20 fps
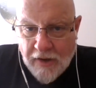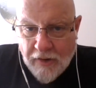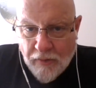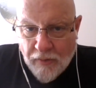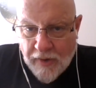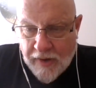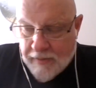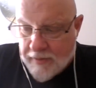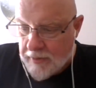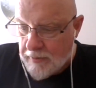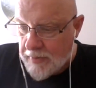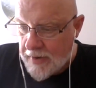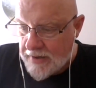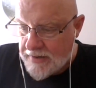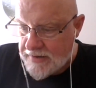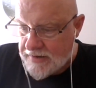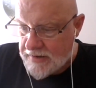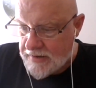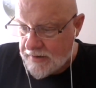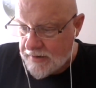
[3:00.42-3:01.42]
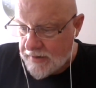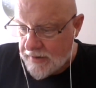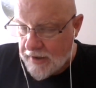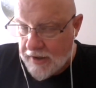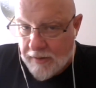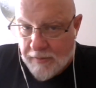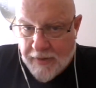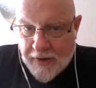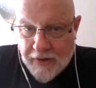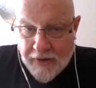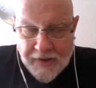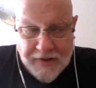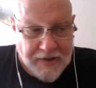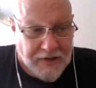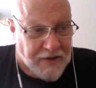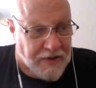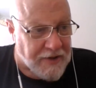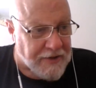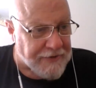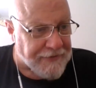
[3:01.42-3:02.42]
Raymond Benson, an
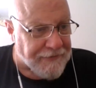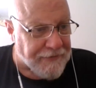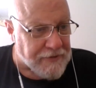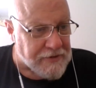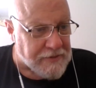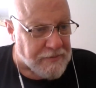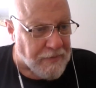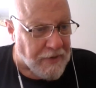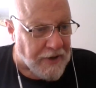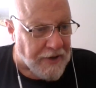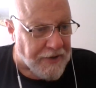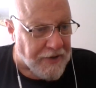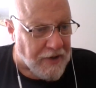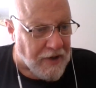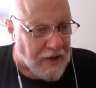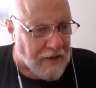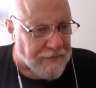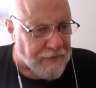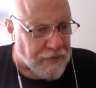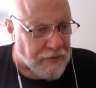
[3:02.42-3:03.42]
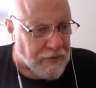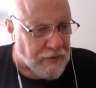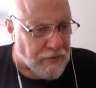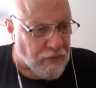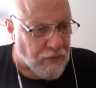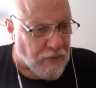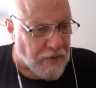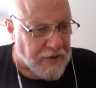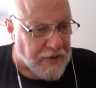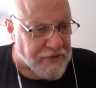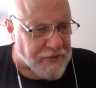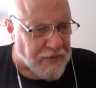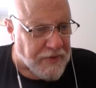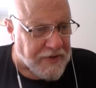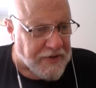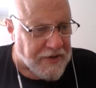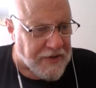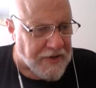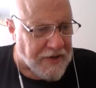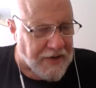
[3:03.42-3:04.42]
American. His first Bond novel was
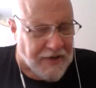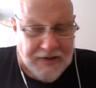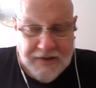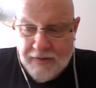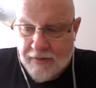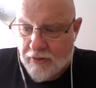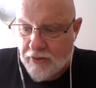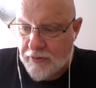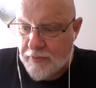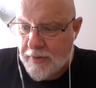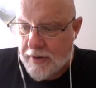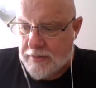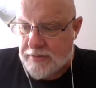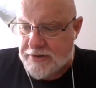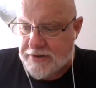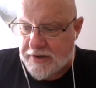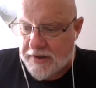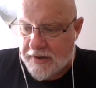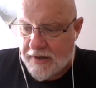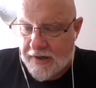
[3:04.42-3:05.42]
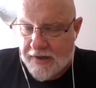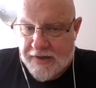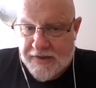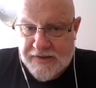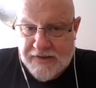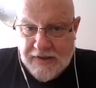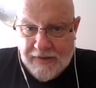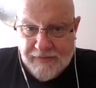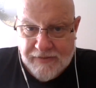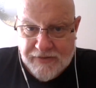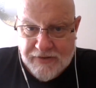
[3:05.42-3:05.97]
written in published in 97.